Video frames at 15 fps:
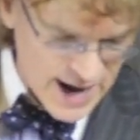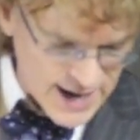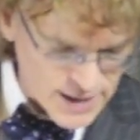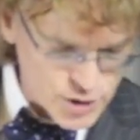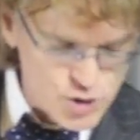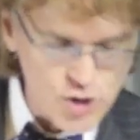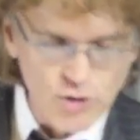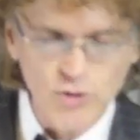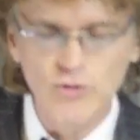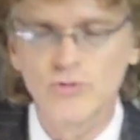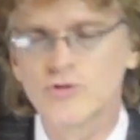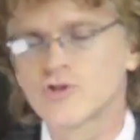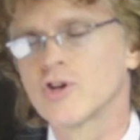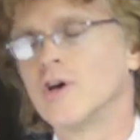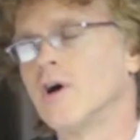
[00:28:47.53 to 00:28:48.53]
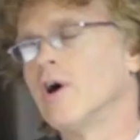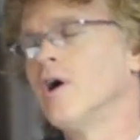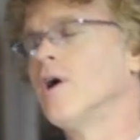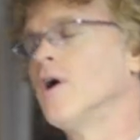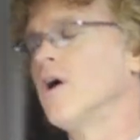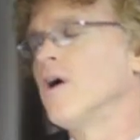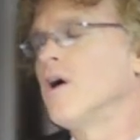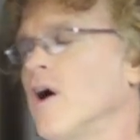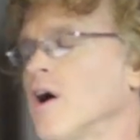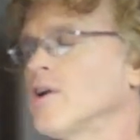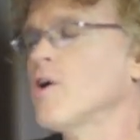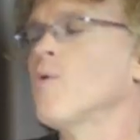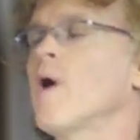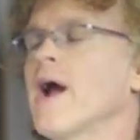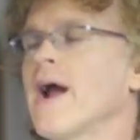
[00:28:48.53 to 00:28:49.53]
angels
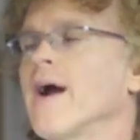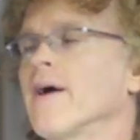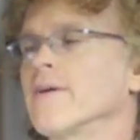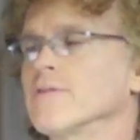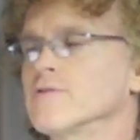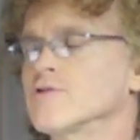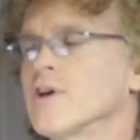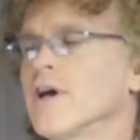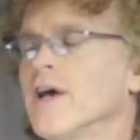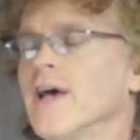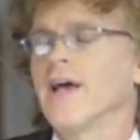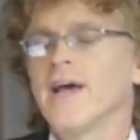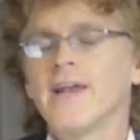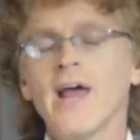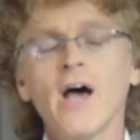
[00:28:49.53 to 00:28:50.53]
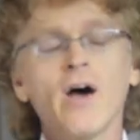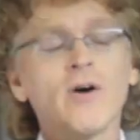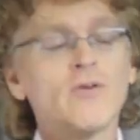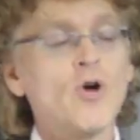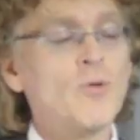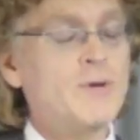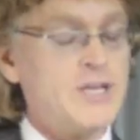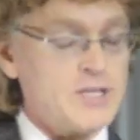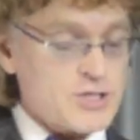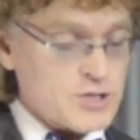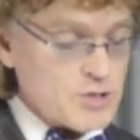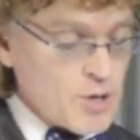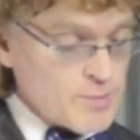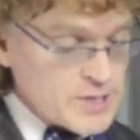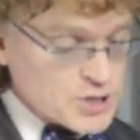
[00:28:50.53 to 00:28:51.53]
unawares and now
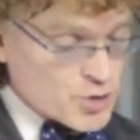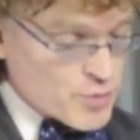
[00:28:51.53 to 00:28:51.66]
nobody's nobody's